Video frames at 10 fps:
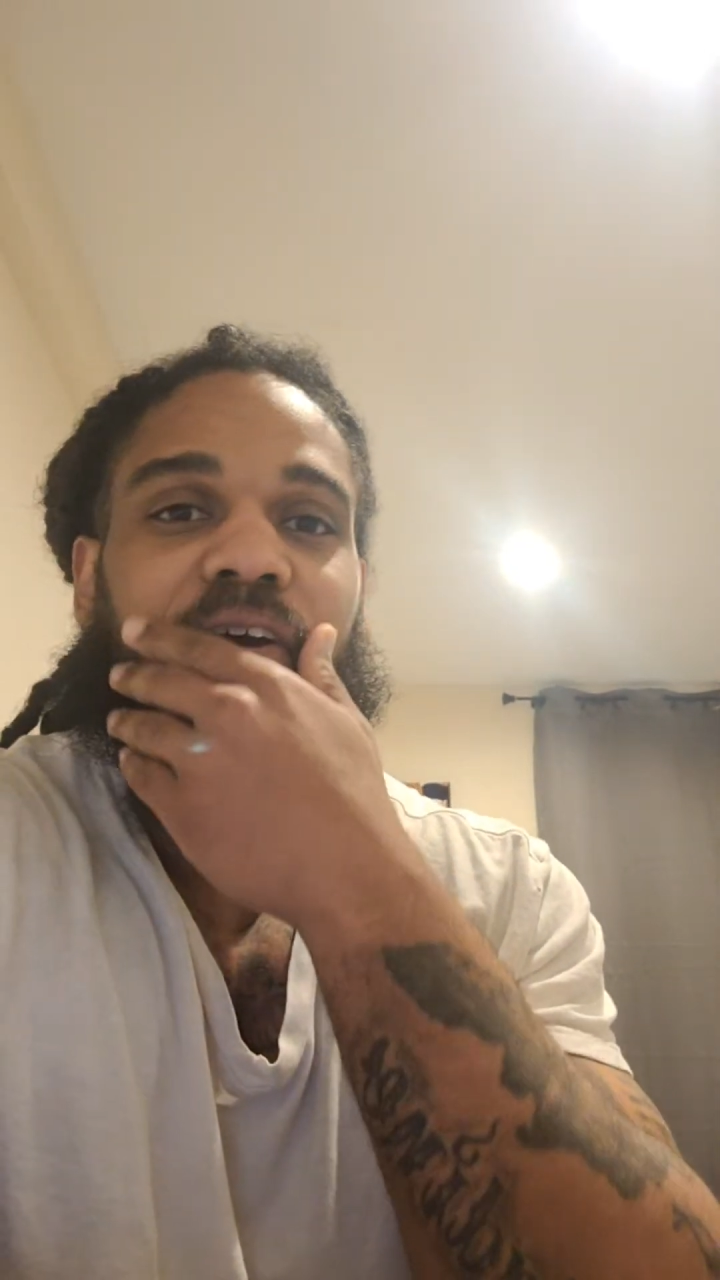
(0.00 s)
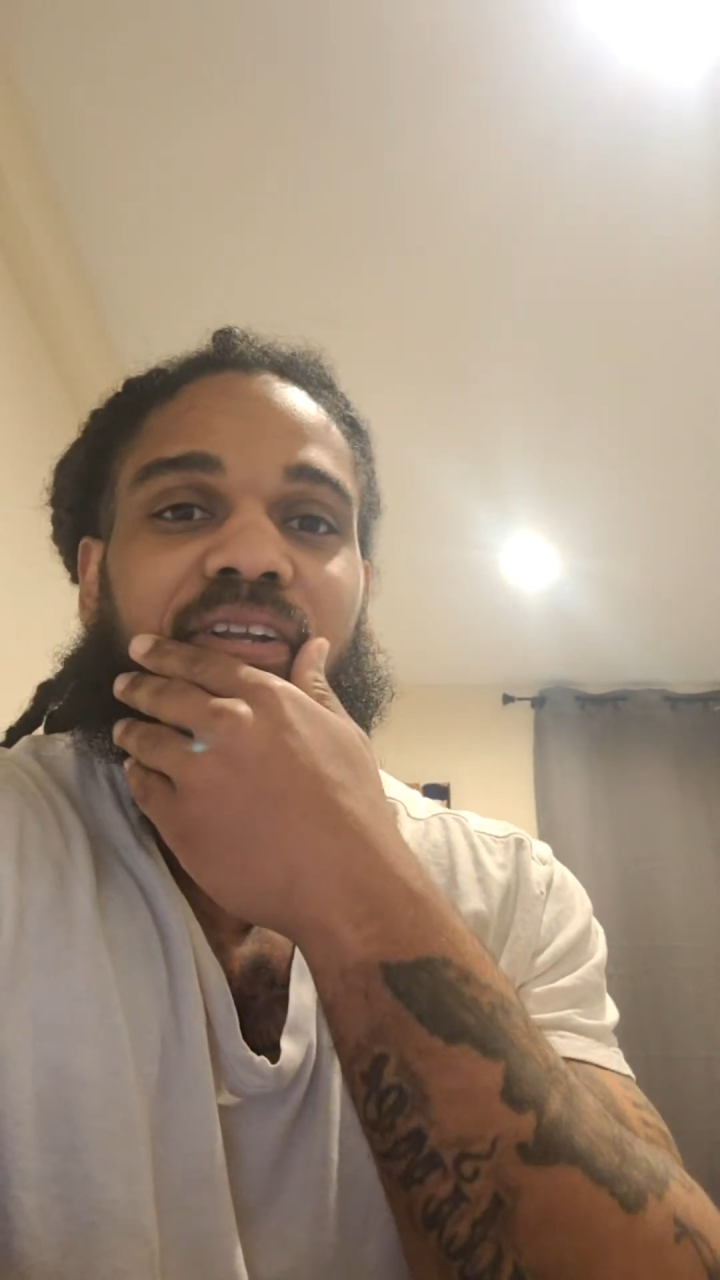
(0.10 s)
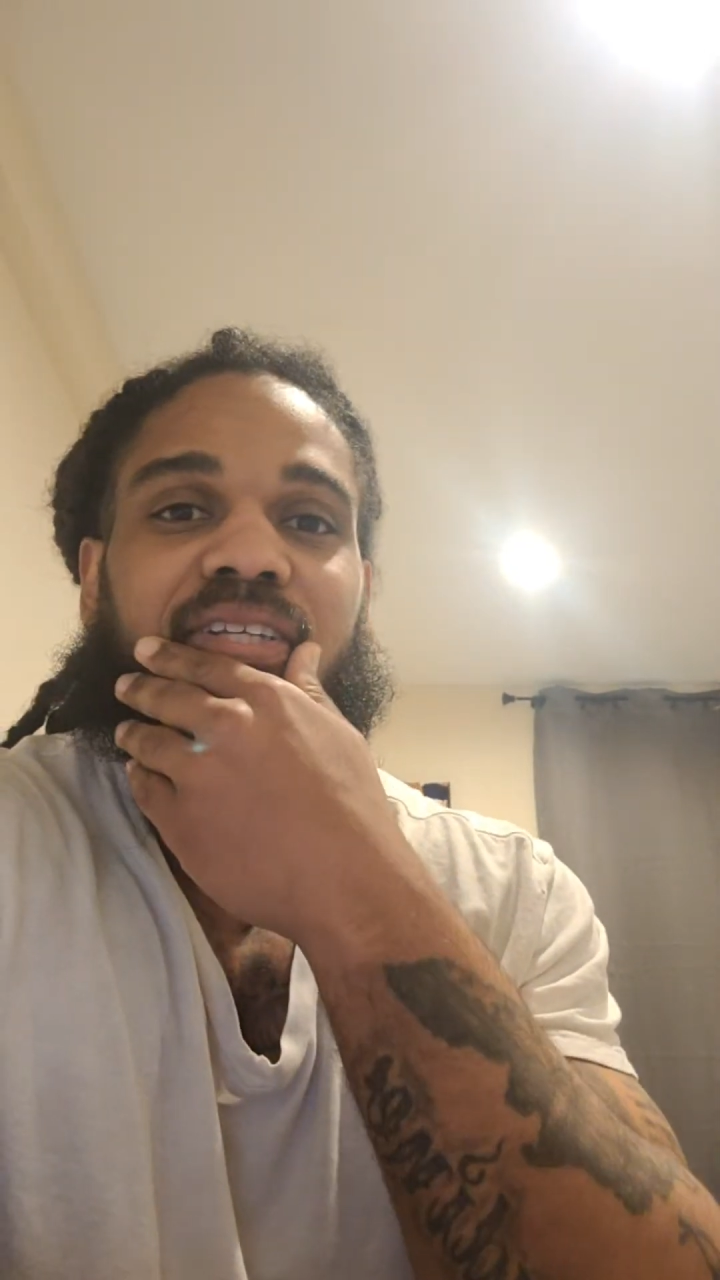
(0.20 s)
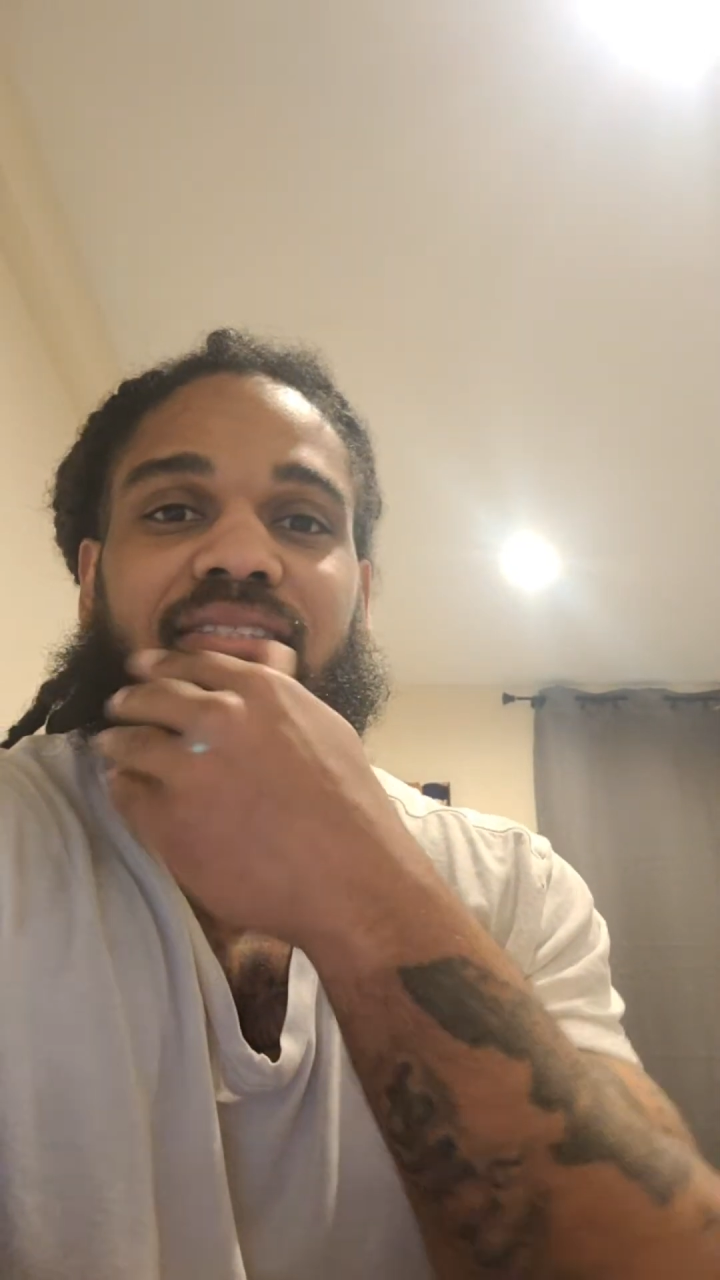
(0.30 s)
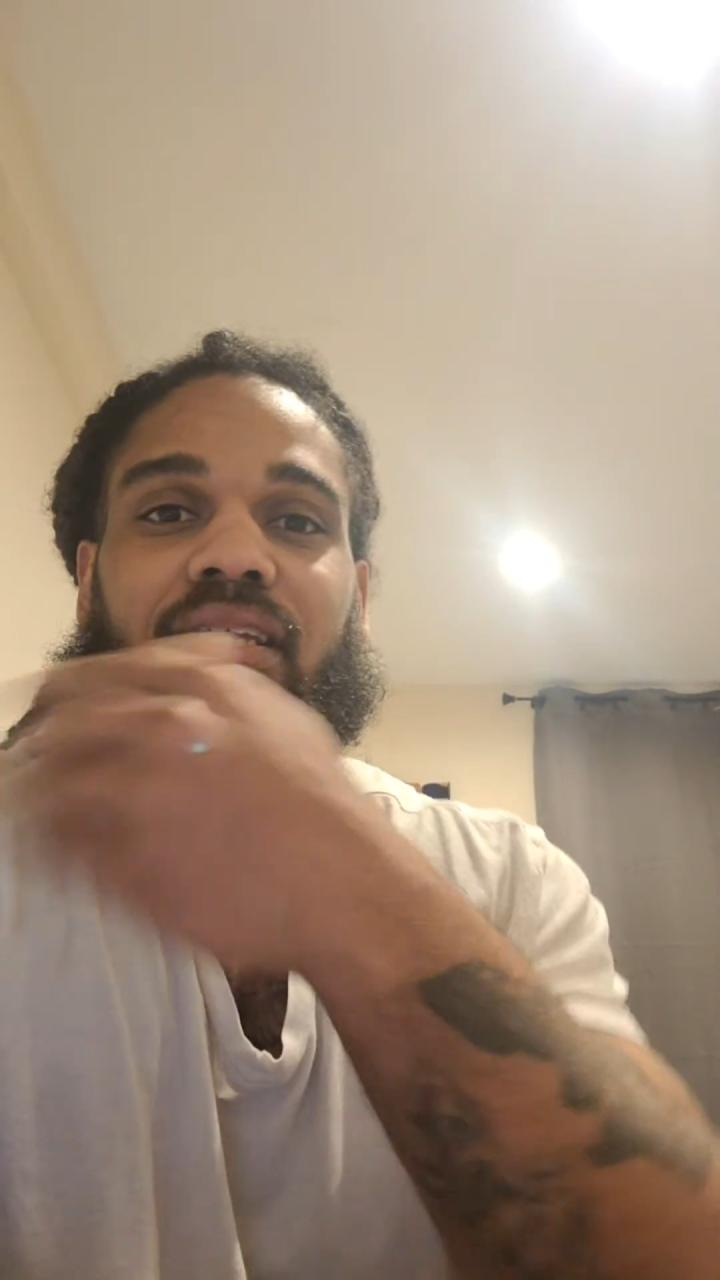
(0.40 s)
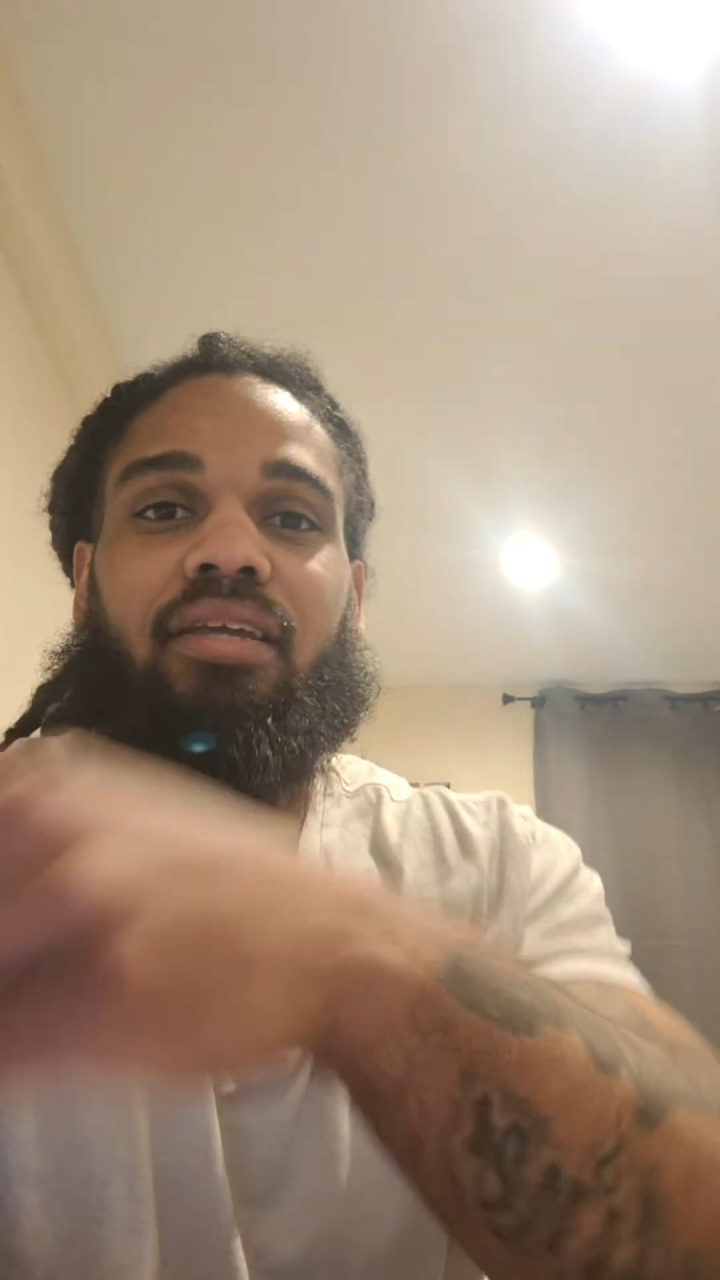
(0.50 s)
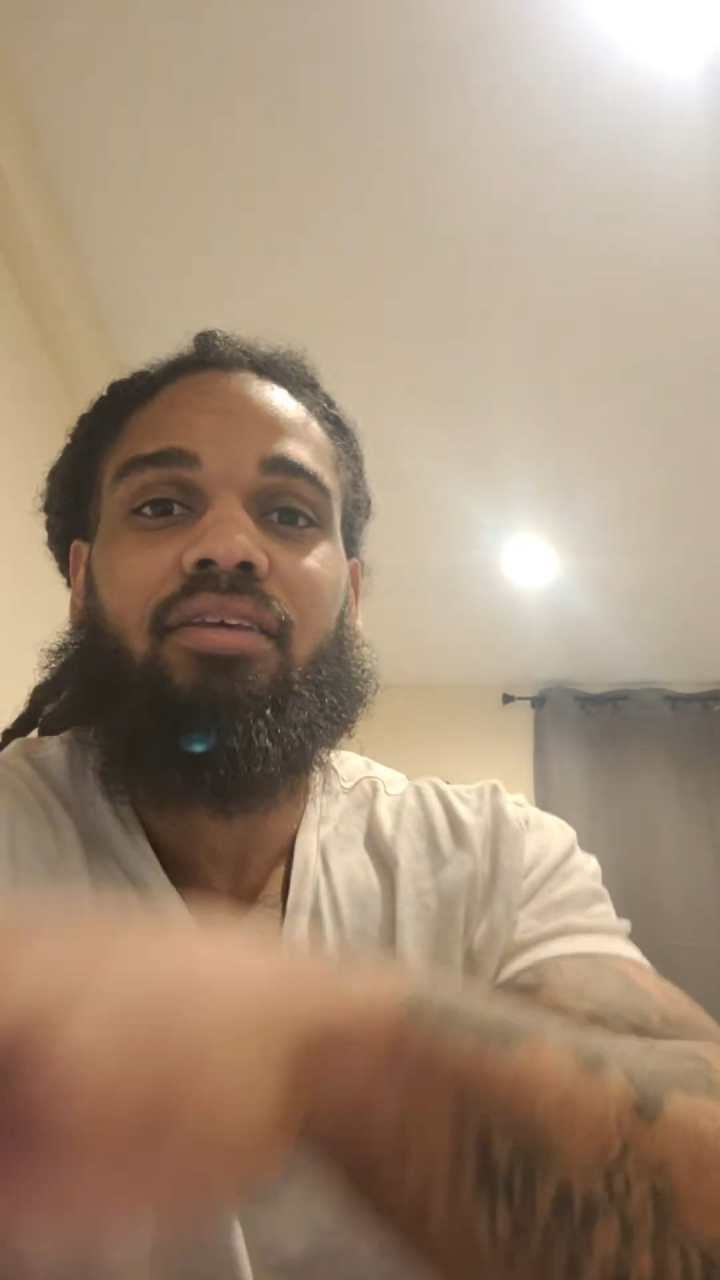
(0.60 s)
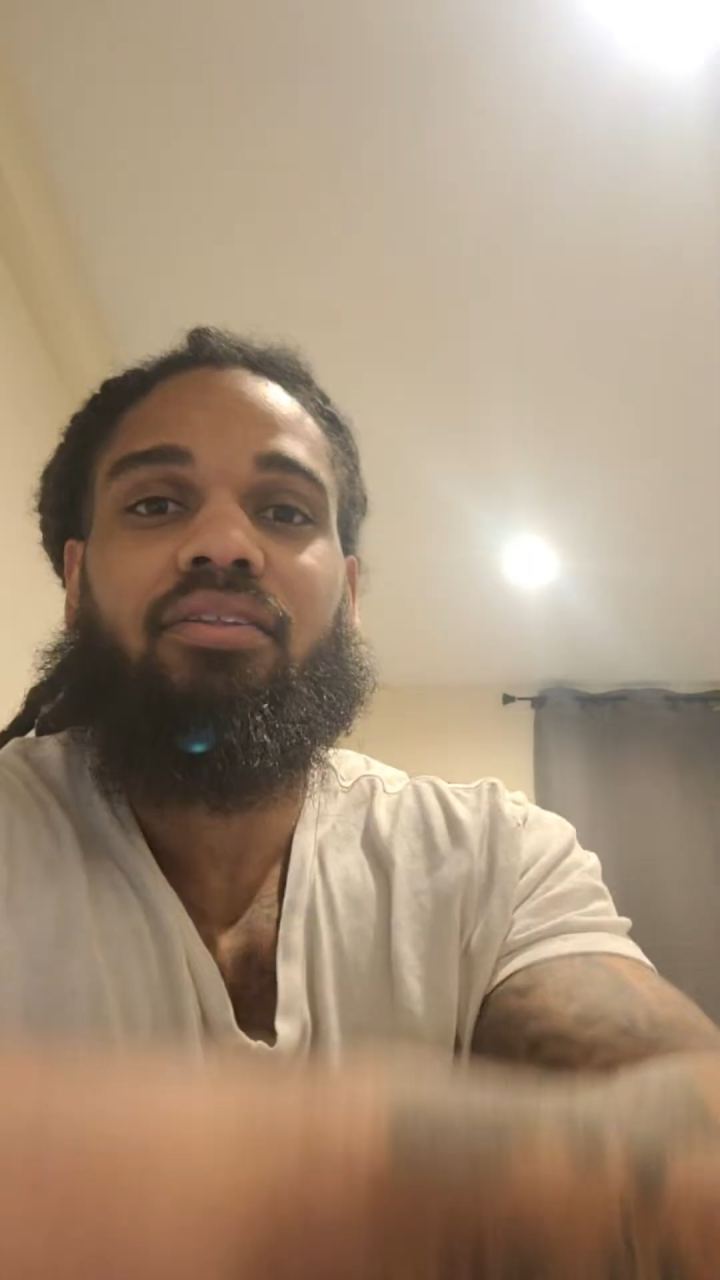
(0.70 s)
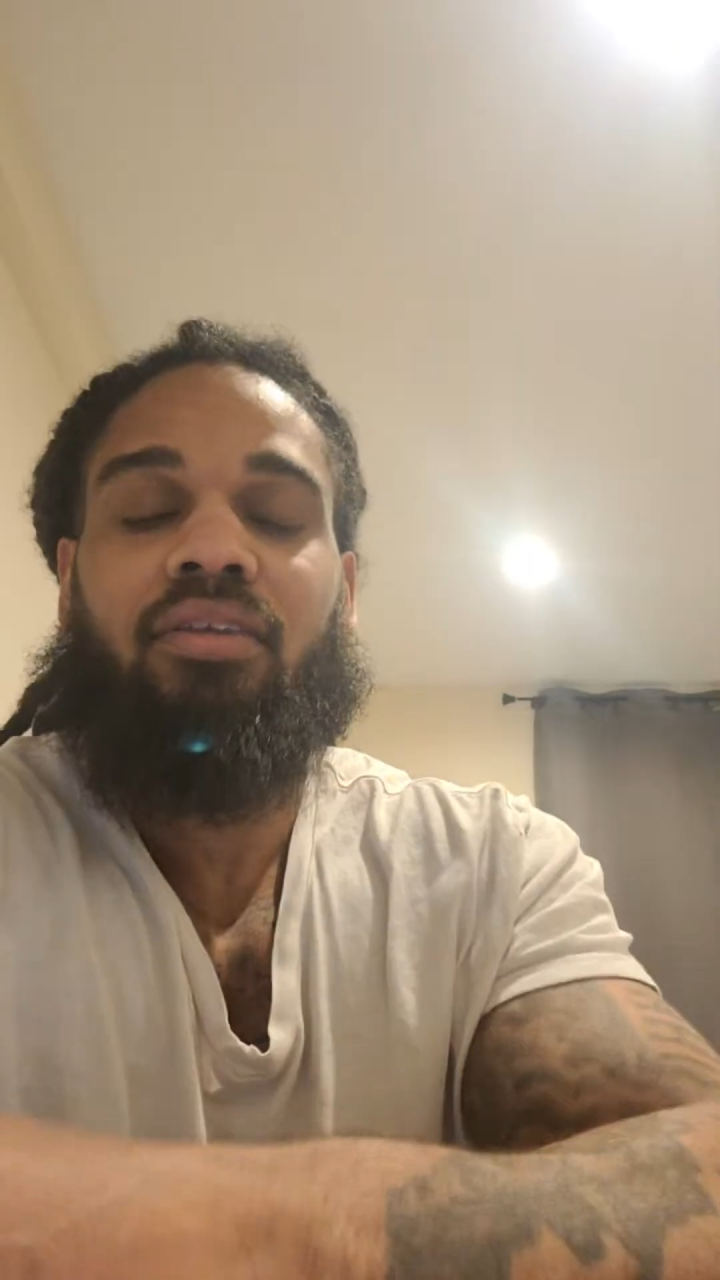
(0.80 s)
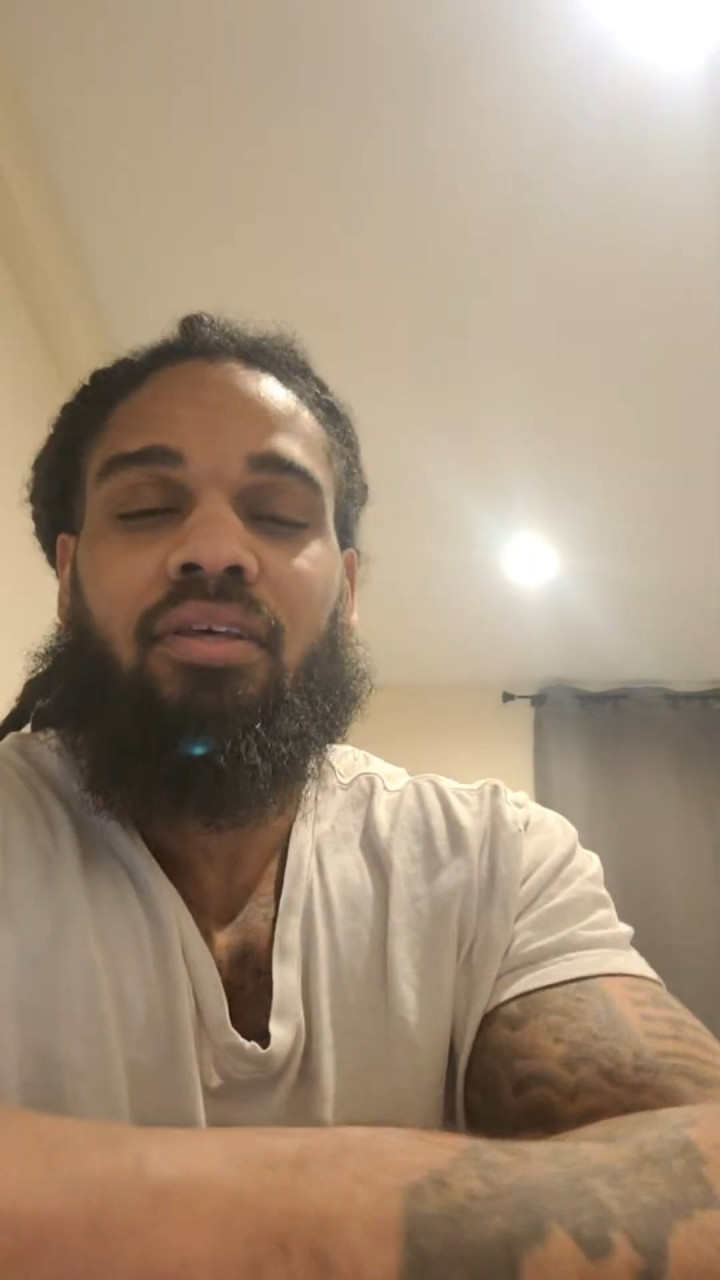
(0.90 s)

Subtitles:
understand it